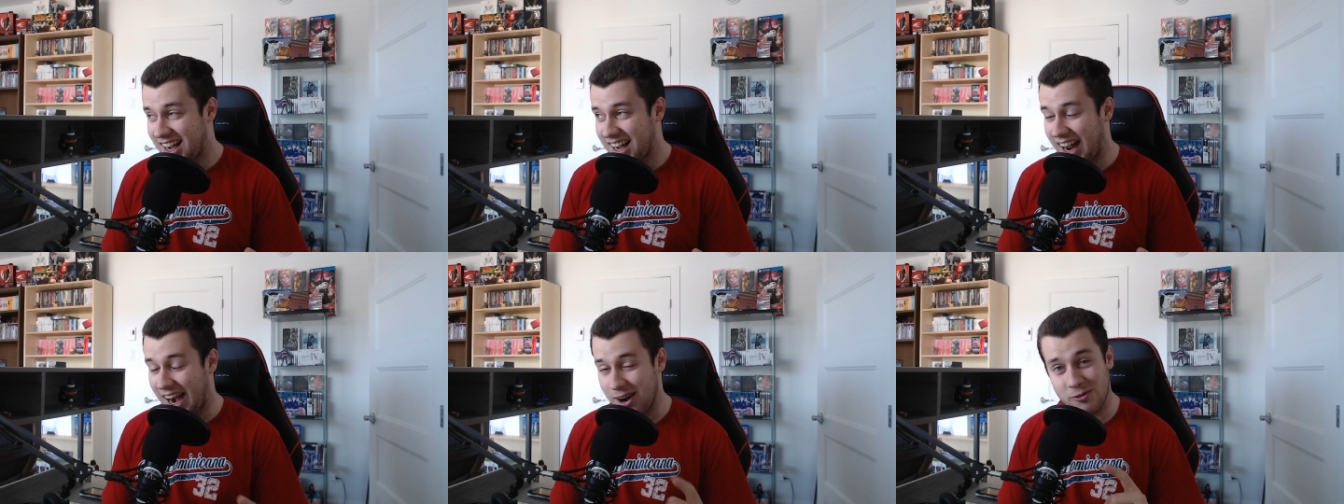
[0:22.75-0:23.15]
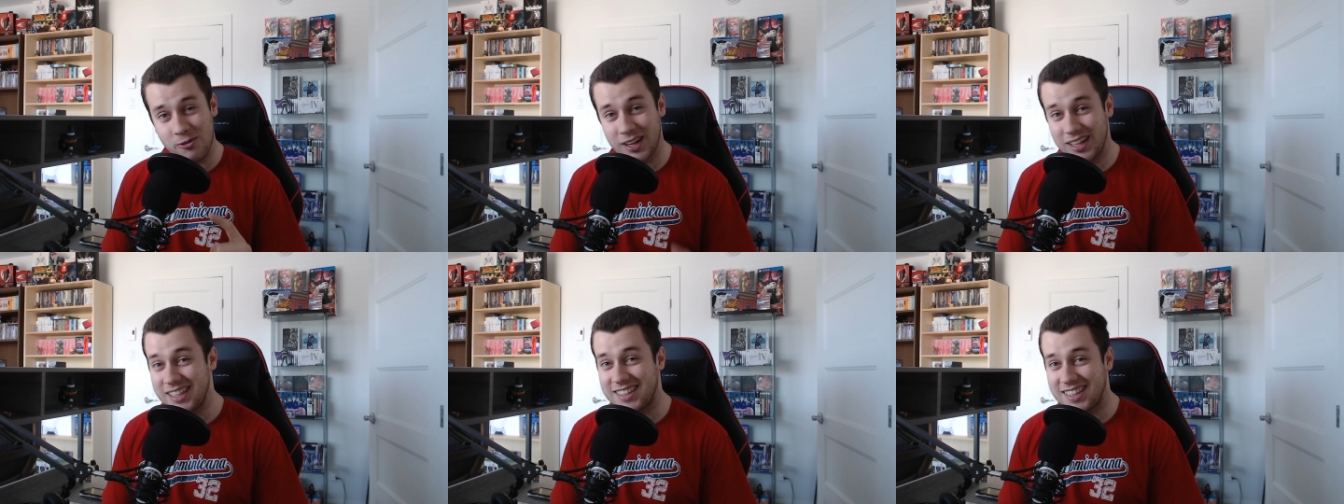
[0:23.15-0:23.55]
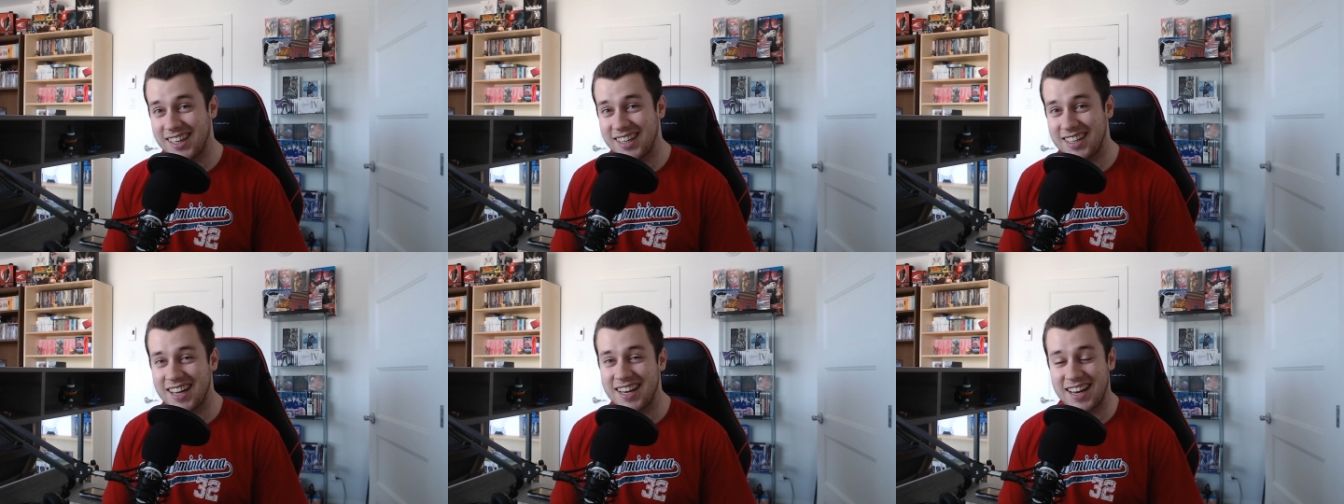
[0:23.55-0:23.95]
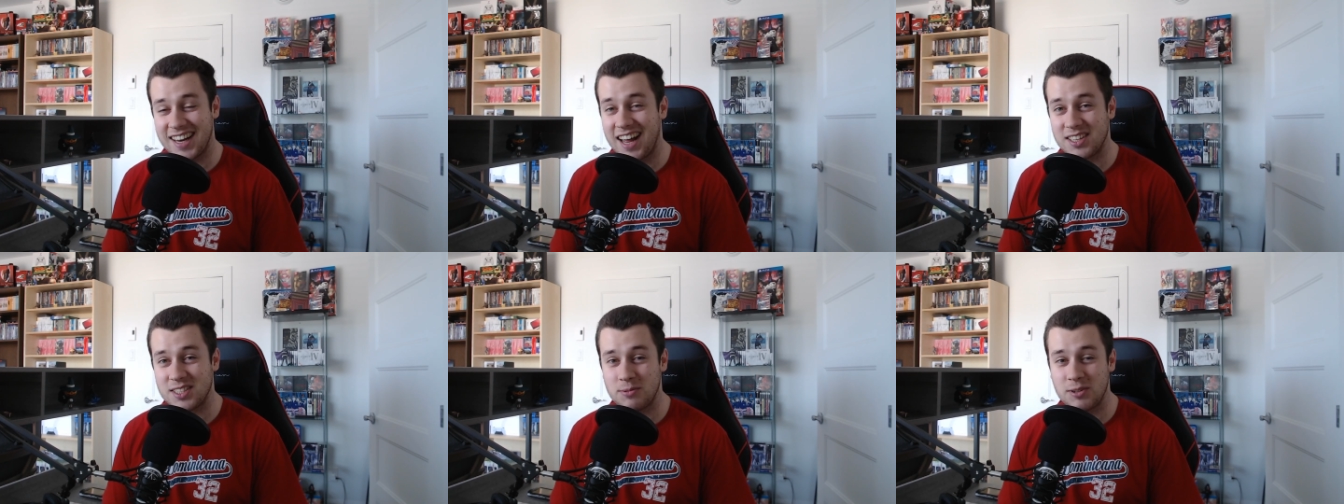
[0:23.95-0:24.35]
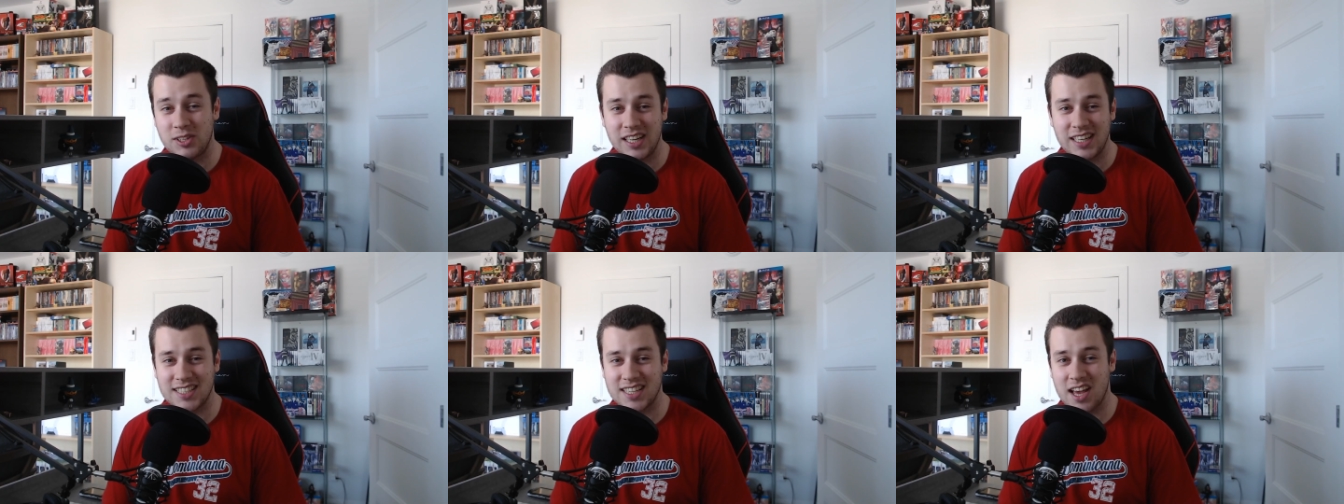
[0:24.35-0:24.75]
I really think an announcement
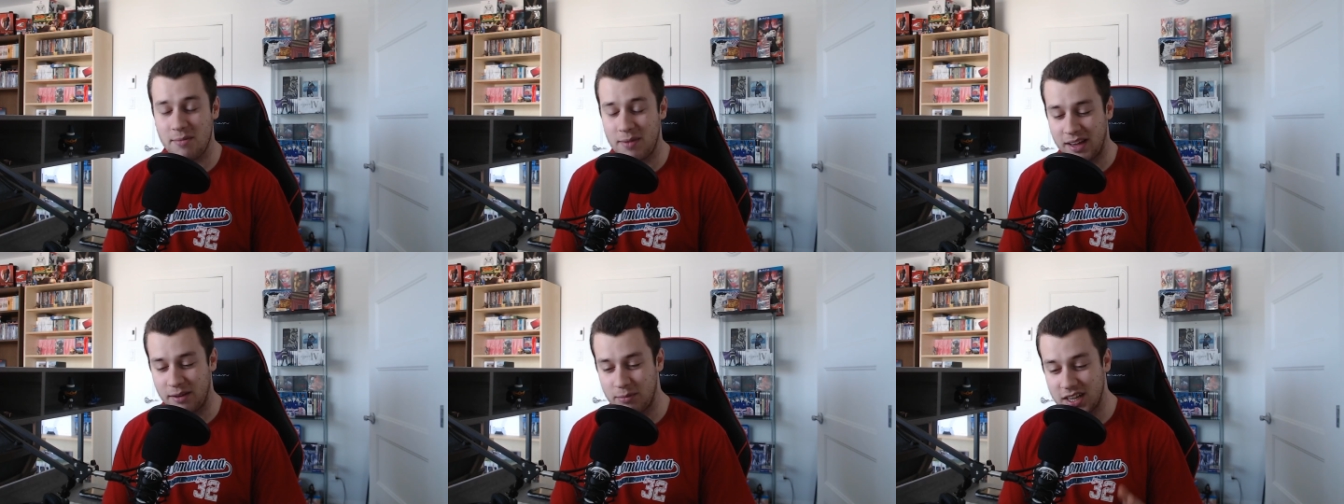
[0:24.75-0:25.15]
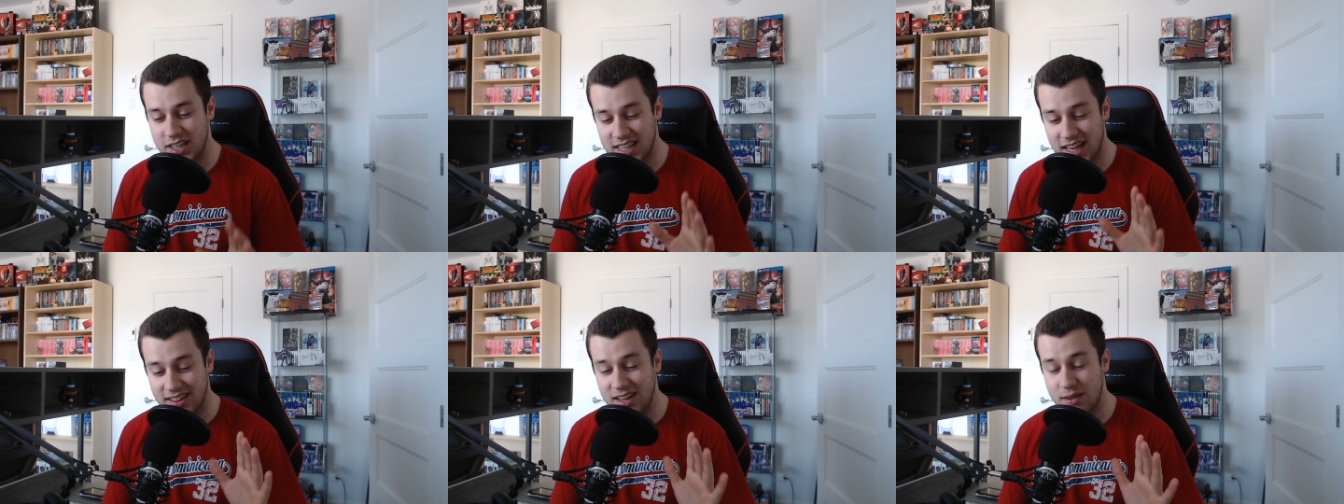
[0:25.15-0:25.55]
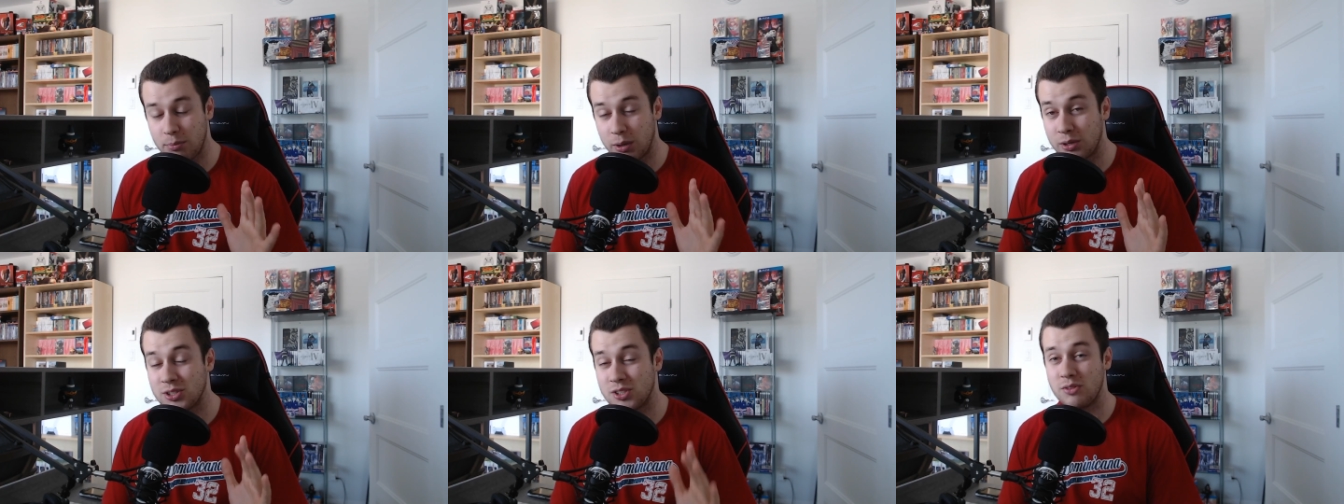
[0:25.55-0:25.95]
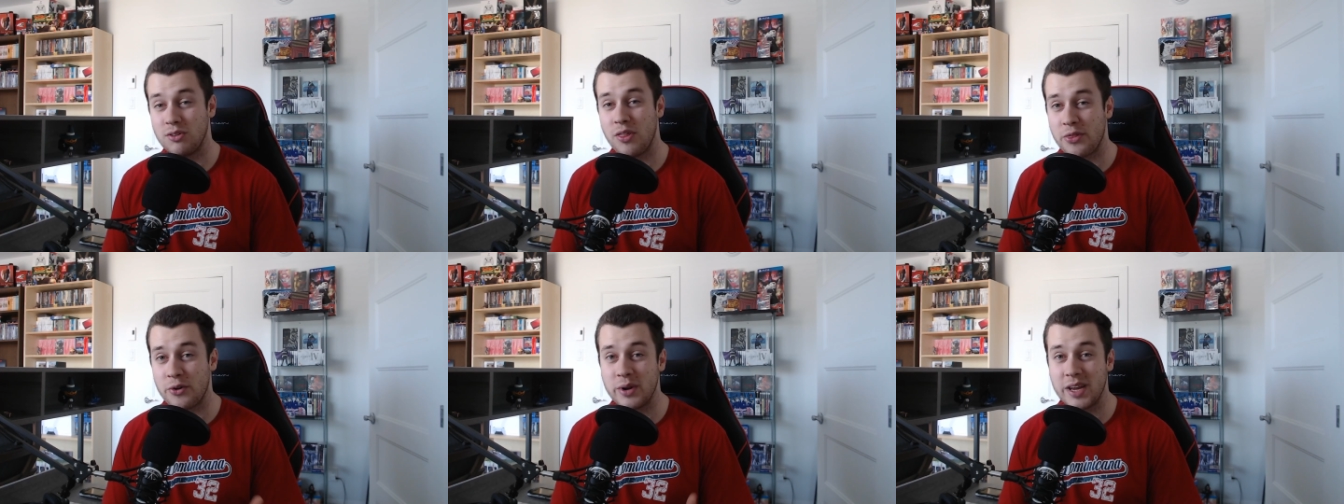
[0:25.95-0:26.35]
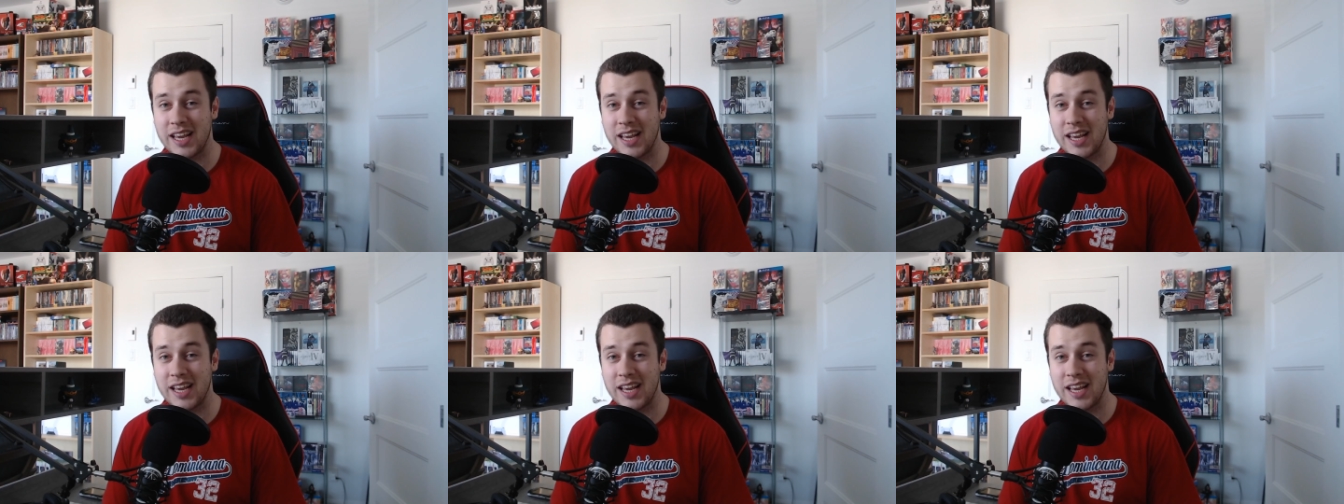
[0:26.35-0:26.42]
is coming because I think Persona three